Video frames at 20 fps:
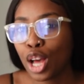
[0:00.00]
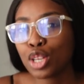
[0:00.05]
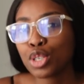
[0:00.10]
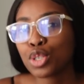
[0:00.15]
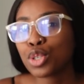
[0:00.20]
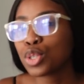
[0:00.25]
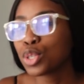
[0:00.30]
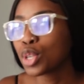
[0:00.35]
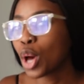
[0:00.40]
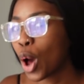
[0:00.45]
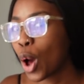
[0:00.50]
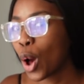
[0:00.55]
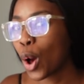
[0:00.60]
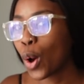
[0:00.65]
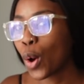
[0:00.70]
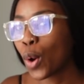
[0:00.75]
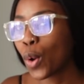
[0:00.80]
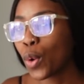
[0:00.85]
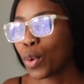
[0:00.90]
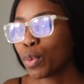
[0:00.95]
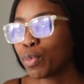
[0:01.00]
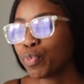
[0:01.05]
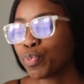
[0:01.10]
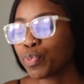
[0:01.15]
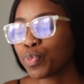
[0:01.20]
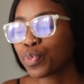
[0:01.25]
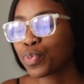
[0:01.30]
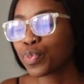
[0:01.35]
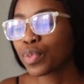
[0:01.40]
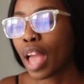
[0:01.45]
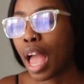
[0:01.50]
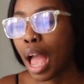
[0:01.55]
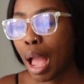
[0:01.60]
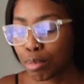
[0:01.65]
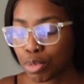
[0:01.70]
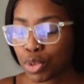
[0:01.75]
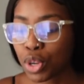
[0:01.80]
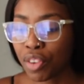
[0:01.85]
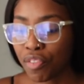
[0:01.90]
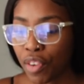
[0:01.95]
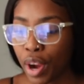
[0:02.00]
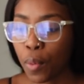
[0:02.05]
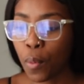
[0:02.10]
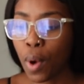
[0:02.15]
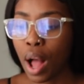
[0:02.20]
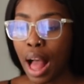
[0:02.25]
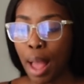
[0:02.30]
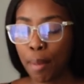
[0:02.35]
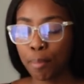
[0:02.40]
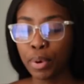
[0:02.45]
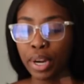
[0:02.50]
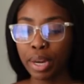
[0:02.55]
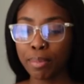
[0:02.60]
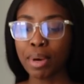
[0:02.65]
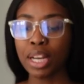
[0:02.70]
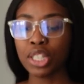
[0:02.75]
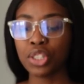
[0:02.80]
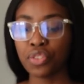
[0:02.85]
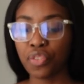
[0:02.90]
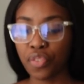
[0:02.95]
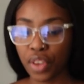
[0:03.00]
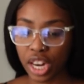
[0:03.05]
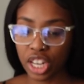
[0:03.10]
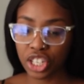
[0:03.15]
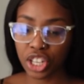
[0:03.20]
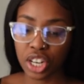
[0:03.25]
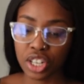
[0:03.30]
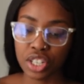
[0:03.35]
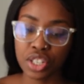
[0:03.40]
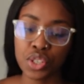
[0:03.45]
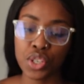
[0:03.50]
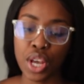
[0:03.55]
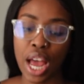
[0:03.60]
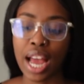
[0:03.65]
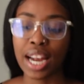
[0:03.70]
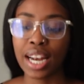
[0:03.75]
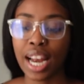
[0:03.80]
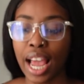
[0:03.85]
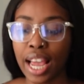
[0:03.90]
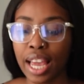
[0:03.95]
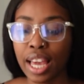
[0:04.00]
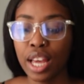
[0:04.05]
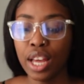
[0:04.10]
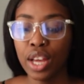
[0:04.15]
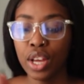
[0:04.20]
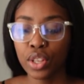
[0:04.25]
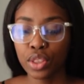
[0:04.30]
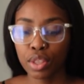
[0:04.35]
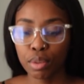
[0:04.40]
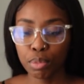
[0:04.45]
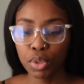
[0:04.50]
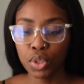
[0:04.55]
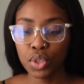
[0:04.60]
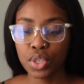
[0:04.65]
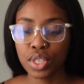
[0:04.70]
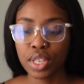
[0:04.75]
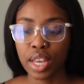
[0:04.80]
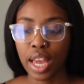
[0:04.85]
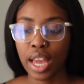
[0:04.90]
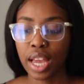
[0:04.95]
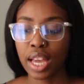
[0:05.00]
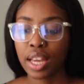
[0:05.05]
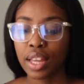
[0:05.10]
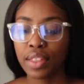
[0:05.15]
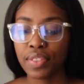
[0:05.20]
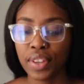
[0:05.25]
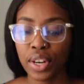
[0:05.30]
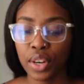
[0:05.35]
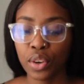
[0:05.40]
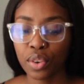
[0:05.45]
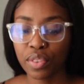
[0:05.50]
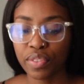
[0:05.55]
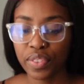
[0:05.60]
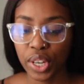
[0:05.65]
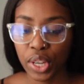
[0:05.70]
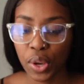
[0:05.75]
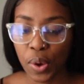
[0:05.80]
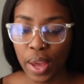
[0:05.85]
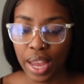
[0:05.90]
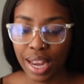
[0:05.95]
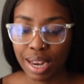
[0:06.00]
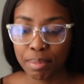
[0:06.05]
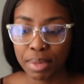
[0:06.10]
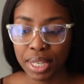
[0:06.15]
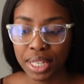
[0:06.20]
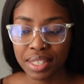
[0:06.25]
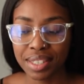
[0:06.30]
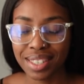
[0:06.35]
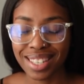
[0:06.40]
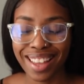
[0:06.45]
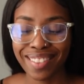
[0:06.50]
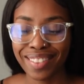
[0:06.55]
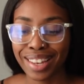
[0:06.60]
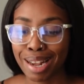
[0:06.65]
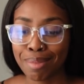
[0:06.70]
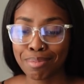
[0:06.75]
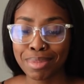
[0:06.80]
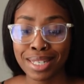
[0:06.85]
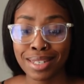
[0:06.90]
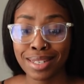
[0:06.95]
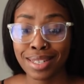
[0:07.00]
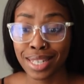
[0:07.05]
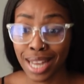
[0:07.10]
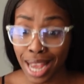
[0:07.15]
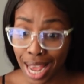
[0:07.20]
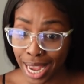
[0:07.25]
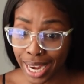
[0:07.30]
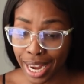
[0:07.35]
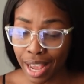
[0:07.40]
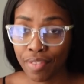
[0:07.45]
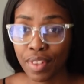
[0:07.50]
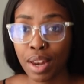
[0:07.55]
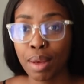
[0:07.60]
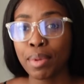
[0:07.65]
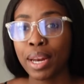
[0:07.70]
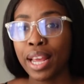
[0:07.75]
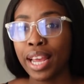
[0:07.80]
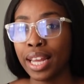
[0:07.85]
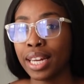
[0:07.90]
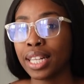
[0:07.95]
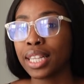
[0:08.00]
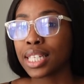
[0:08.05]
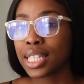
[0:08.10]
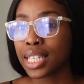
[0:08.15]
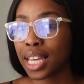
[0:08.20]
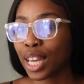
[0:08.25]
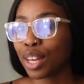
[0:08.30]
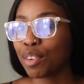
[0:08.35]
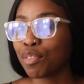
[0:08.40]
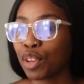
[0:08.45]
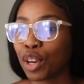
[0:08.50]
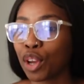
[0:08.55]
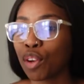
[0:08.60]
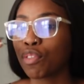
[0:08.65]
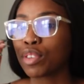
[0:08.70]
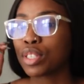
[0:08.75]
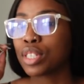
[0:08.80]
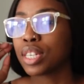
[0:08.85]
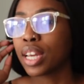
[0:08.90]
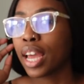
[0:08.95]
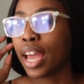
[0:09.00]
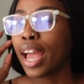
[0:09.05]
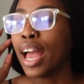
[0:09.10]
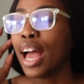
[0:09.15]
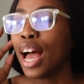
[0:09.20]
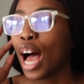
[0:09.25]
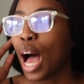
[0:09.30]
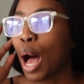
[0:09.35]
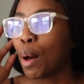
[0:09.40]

So I'm doing very well. I'm pretty much finished. I just need to add like the music, the little video elements, and then I'm done. And then I'm gonna edit the second video for today.